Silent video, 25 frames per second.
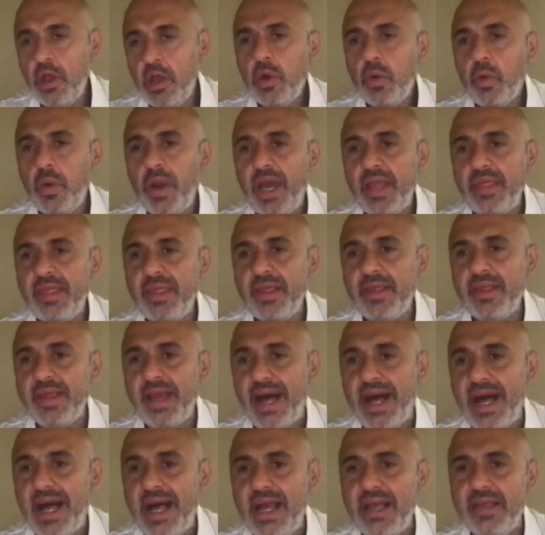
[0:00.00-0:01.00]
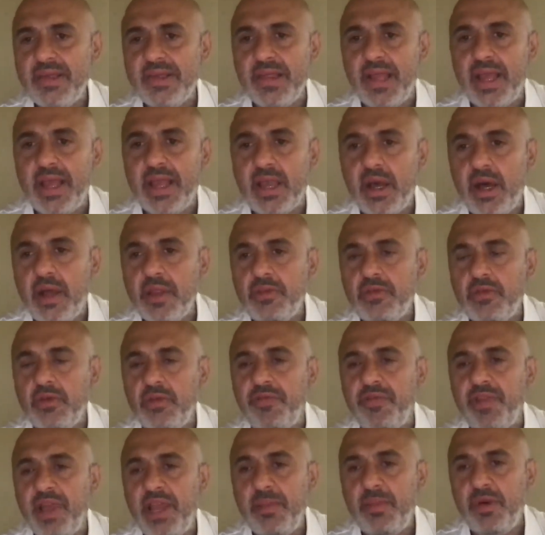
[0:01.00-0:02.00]
Who hath his eyes like unto a
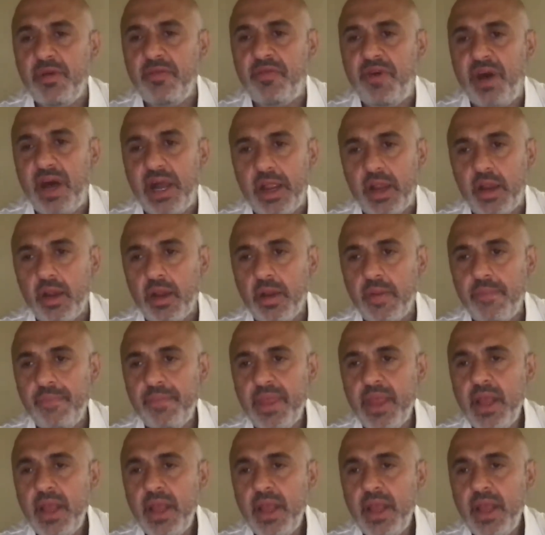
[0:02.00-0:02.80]
flame of fire,